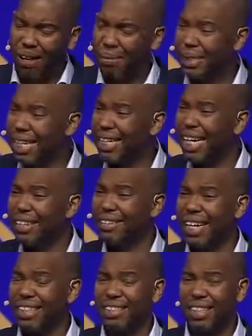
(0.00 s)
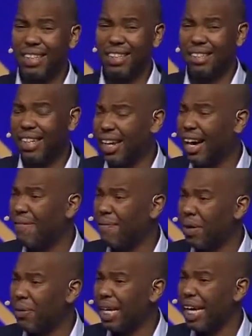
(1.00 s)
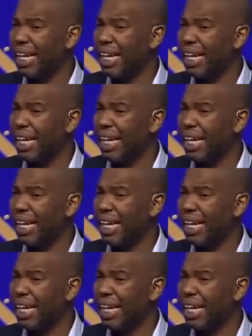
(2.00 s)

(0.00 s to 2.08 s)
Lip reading: But they gave you a nice sticker that said, I voted.